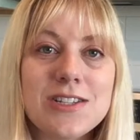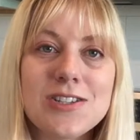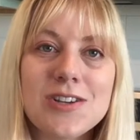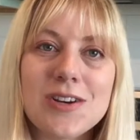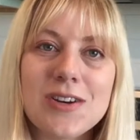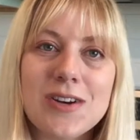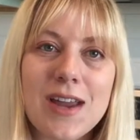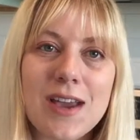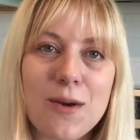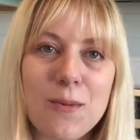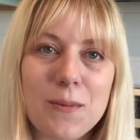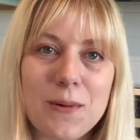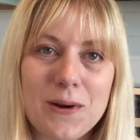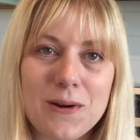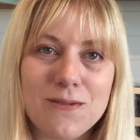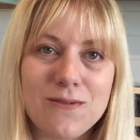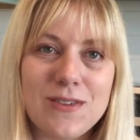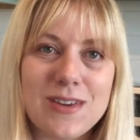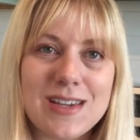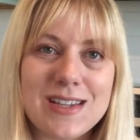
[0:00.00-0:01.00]
turn out
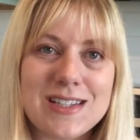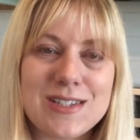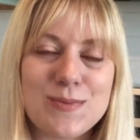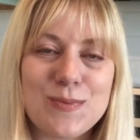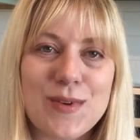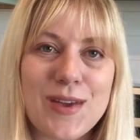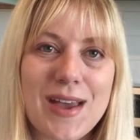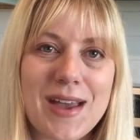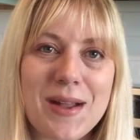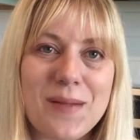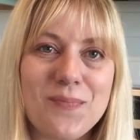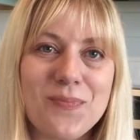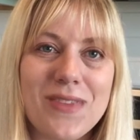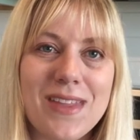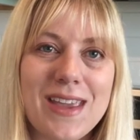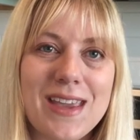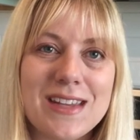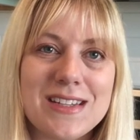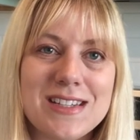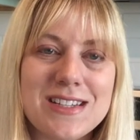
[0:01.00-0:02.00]
perfect, but
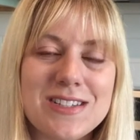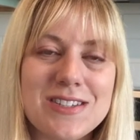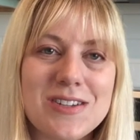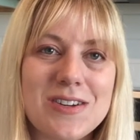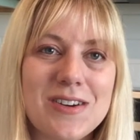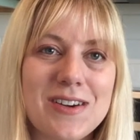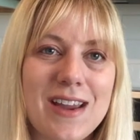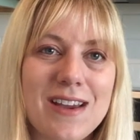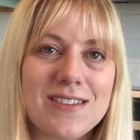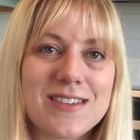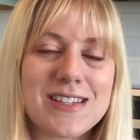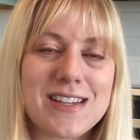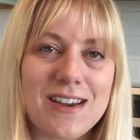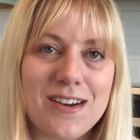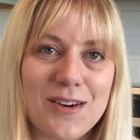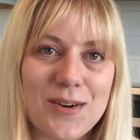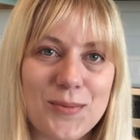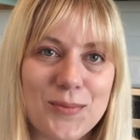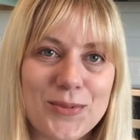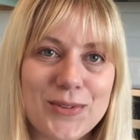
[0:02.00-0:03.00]
it didn't turn out
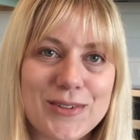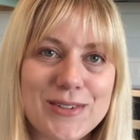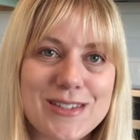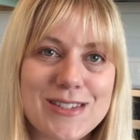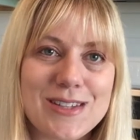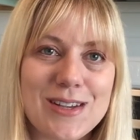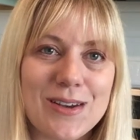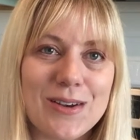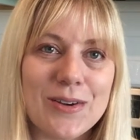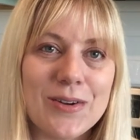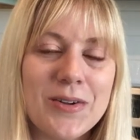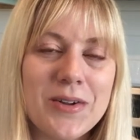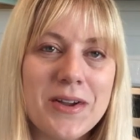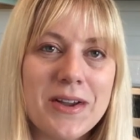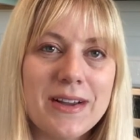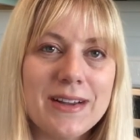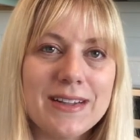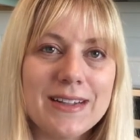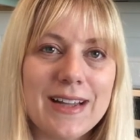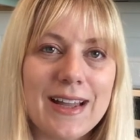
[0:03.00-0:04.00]
terrible, so
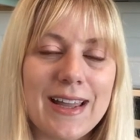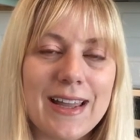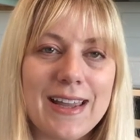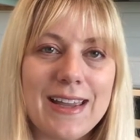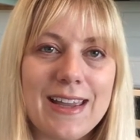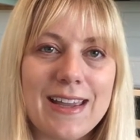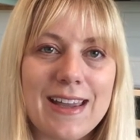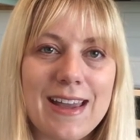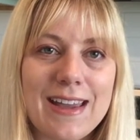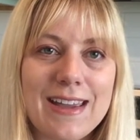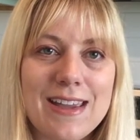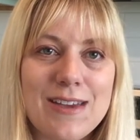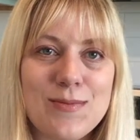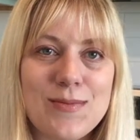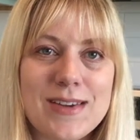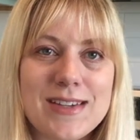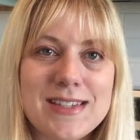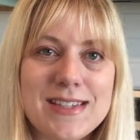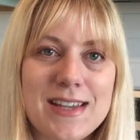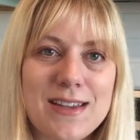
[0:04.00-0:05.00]
I give
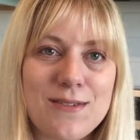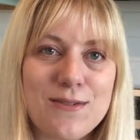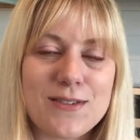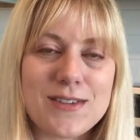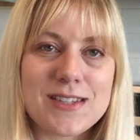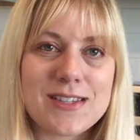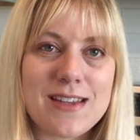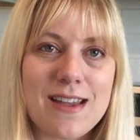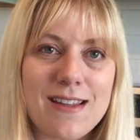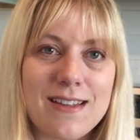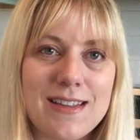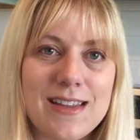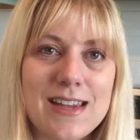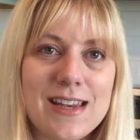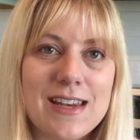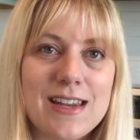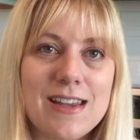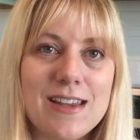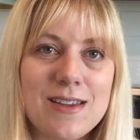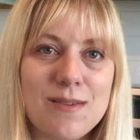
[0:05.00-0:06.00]
myself a
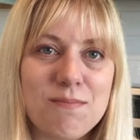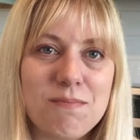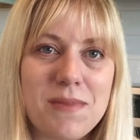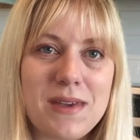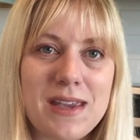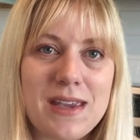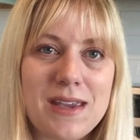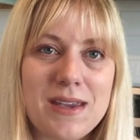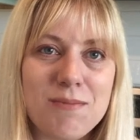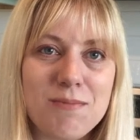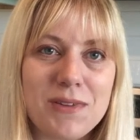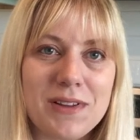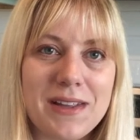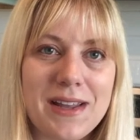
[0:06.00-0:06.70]
solid B+